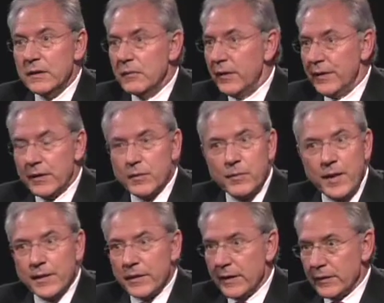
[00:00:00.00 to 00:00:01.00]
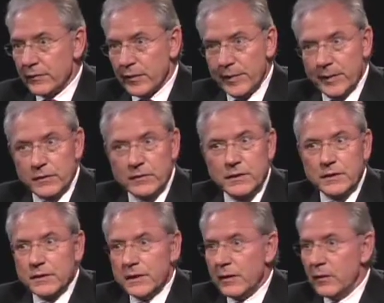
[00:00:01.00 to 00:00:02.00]
But they don't pay the electric bill,
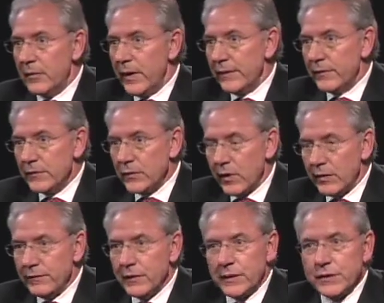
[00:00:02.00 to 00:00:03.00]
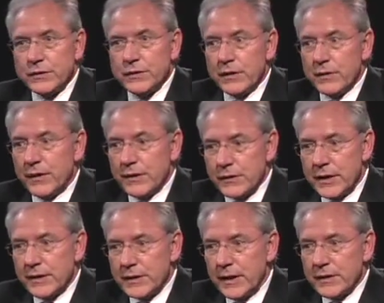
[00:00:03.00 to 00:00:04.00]
they don't pay for square footage, you know,
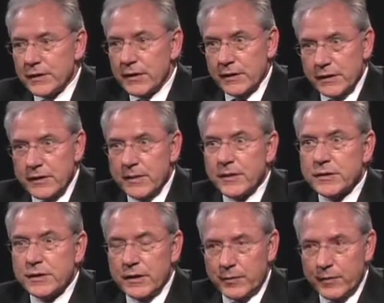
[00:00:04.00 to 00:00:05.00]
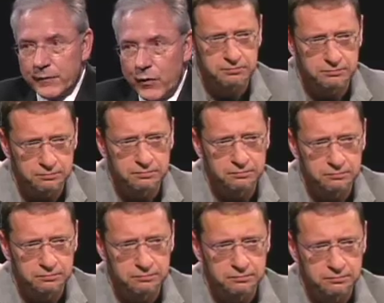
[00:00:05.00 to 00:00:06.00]
it's their exhibits and their performances they
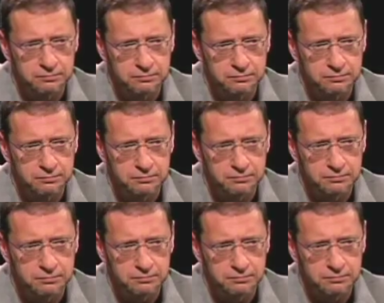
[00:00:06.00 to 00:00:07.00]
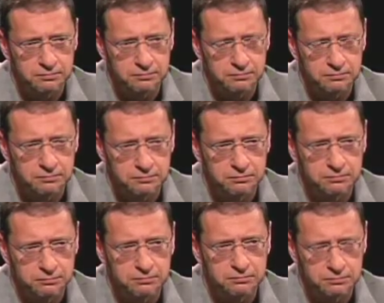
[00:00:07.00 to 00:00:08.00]
pay for. If we weren't
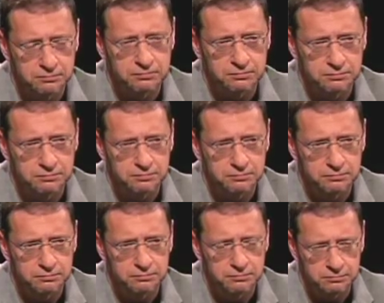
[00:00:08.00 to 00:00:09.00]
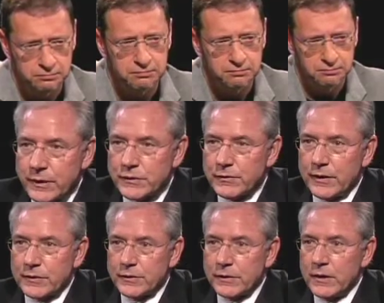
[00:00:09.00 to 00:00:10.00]
providing that supplement, that building
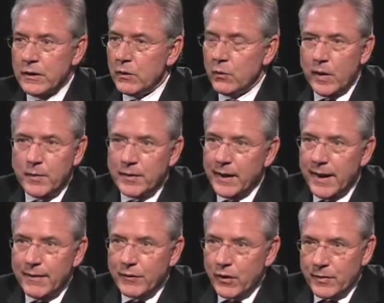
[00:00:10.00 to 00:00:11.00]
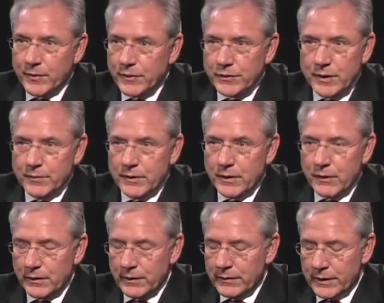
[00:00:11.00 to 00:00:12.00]
structure, we wouldn't have the art museum or
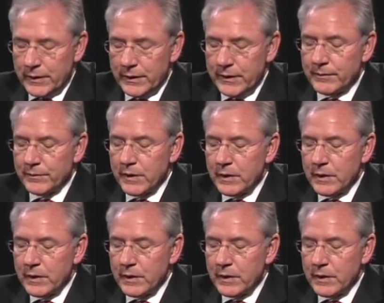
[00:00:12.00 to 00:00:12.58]
the